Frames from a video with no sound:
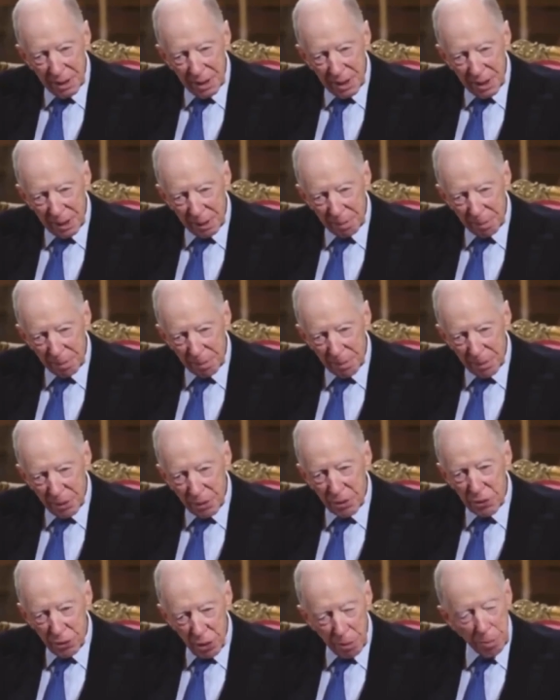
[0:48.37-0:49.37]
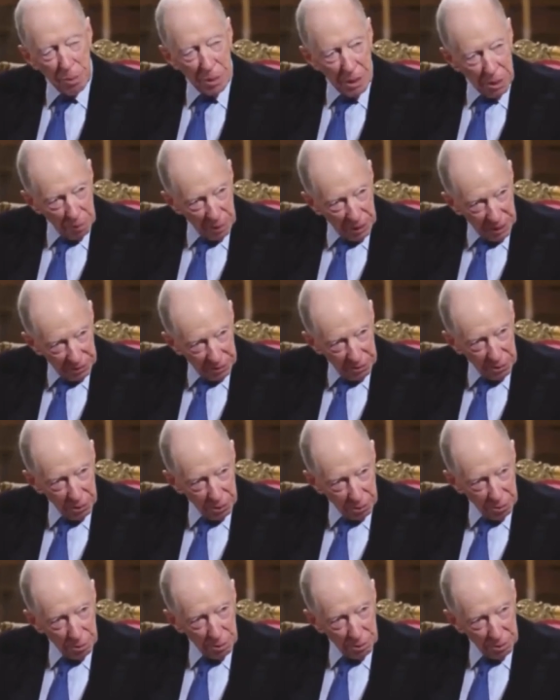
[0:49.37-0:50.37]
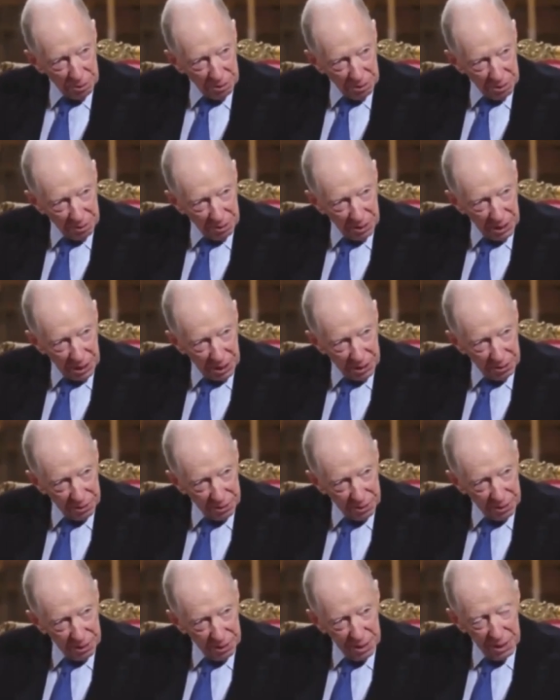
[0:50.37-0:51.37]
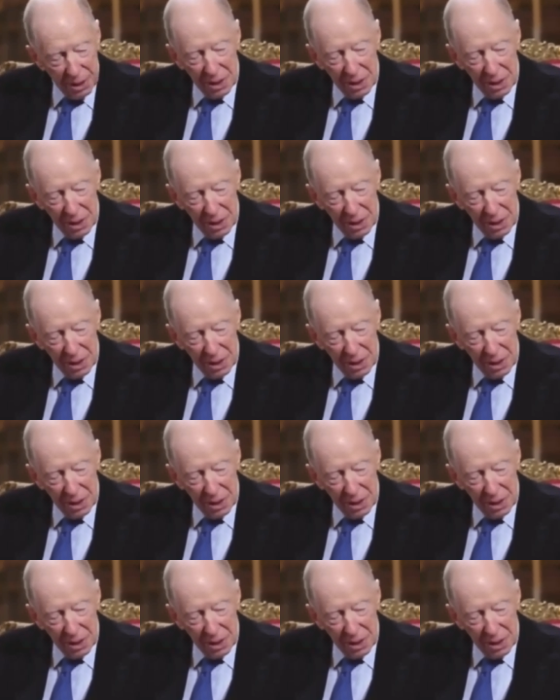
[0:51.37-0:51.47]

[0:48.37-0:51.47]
um, should be the one to whom it was addressed.